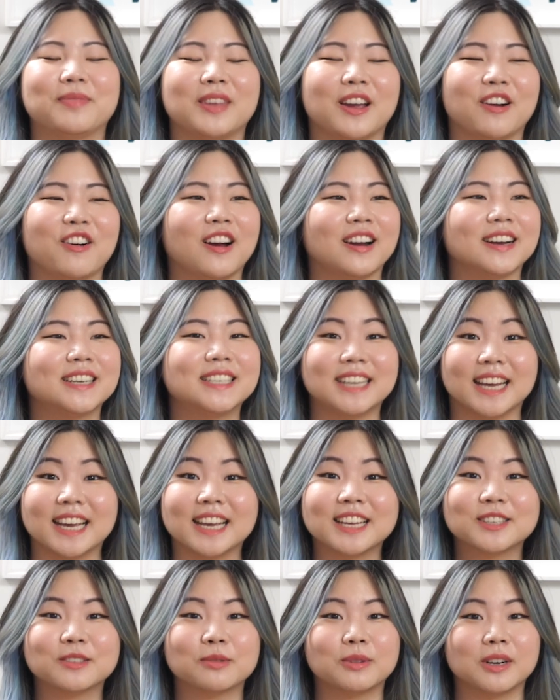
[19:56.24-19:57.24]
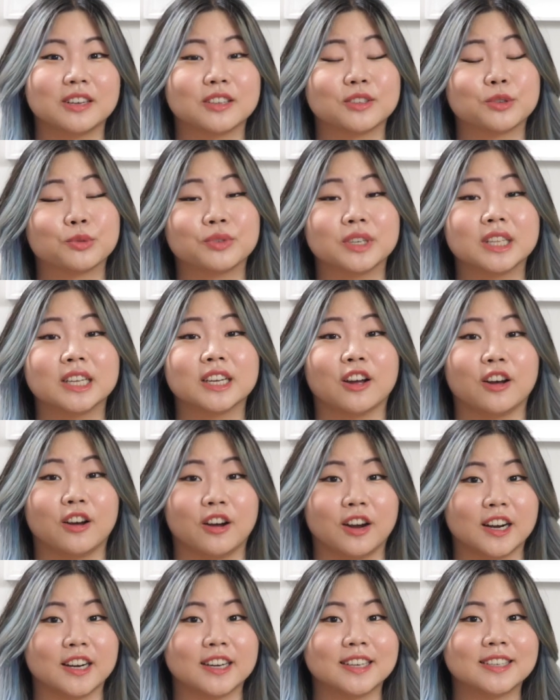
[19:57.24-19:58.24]
there are days where it's really
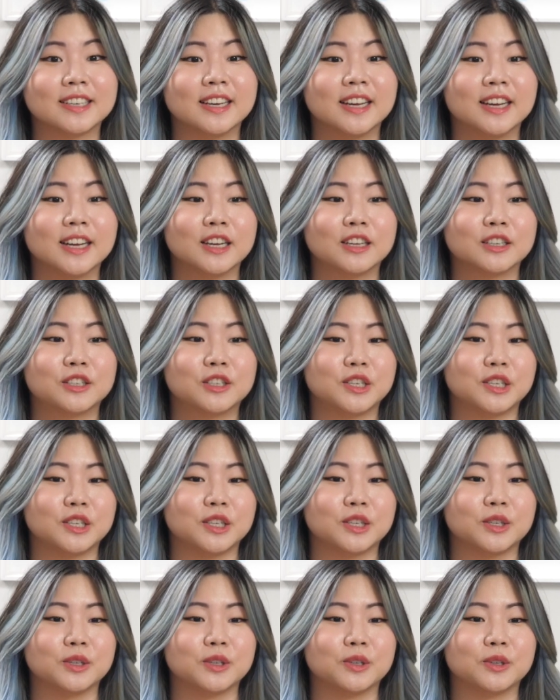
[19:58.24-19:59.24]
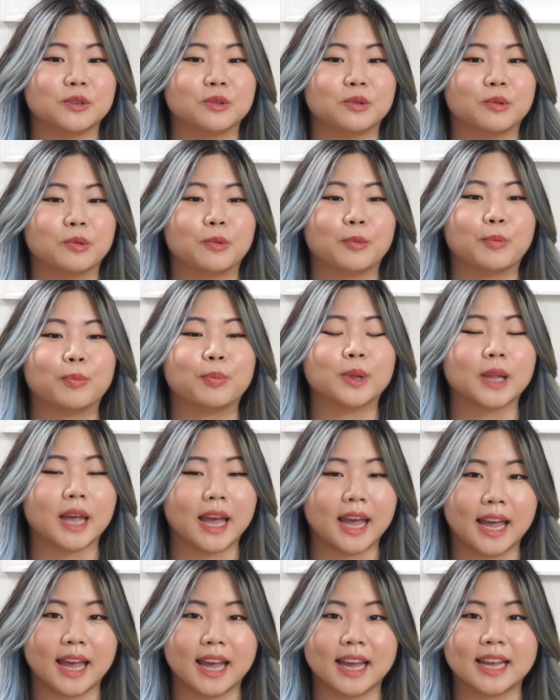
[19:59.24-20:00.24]
hard to
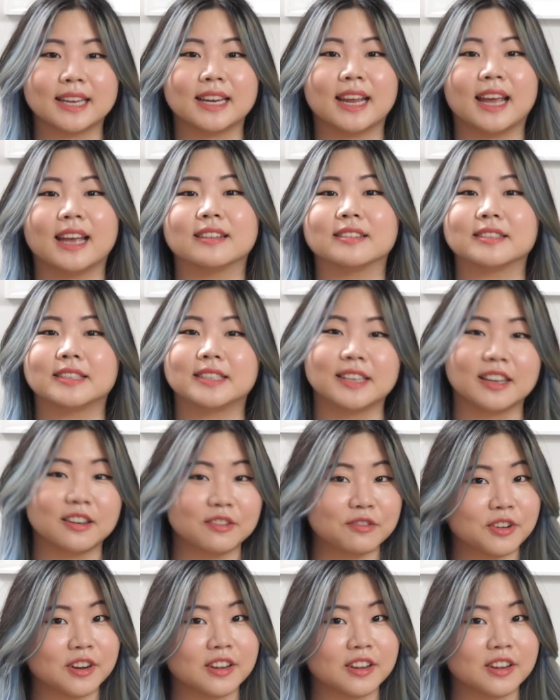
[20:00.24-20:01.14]
plan and sit in